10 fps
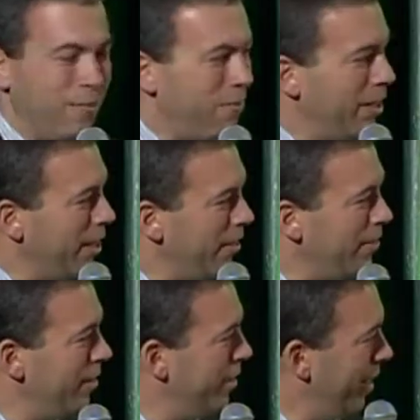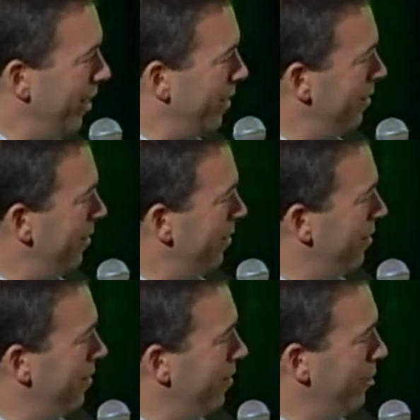video, and
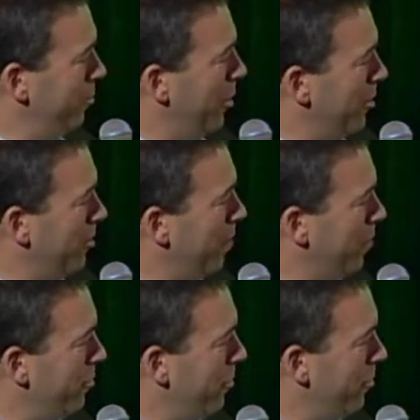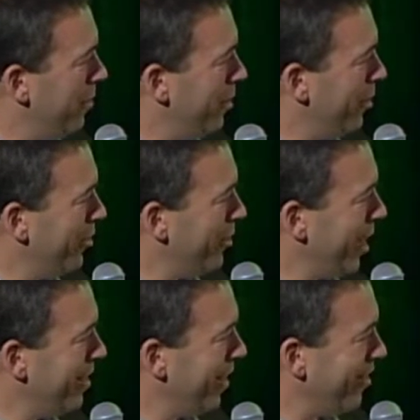you lost a page view on your
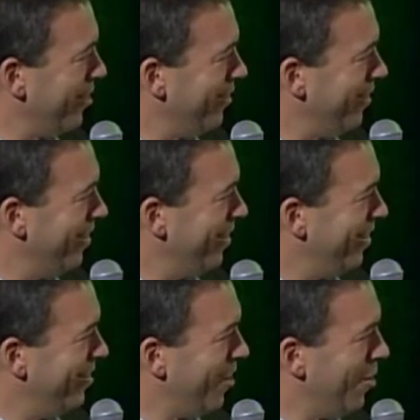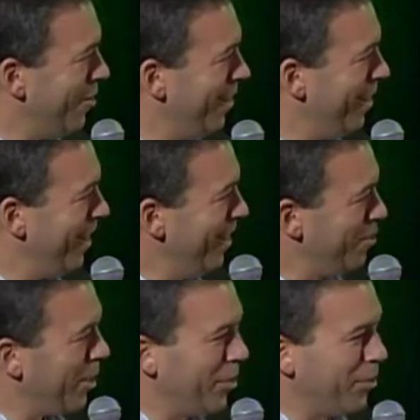text section. So
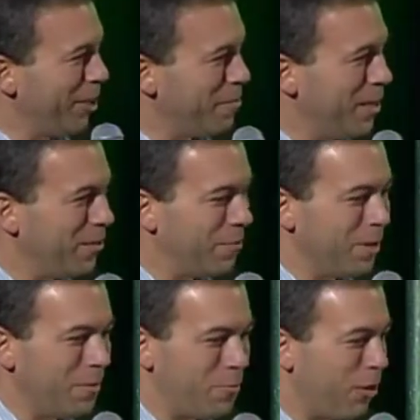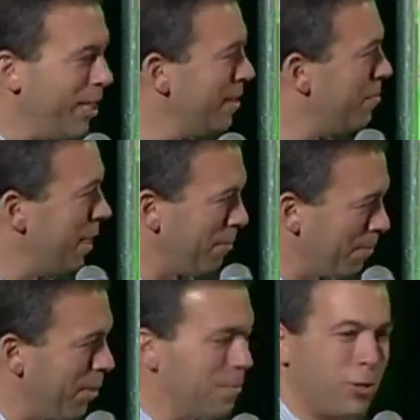we hear a lot about brands becoming
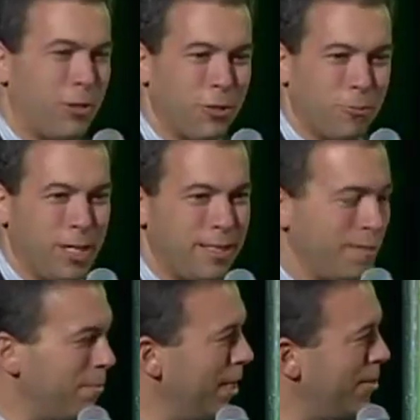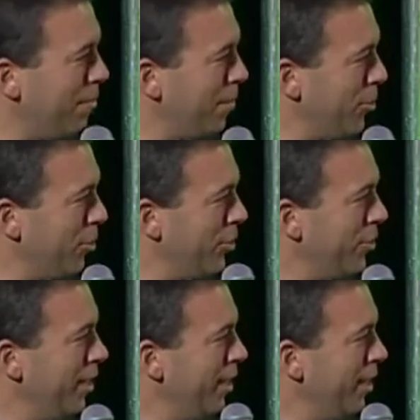publishers, brands as publishers.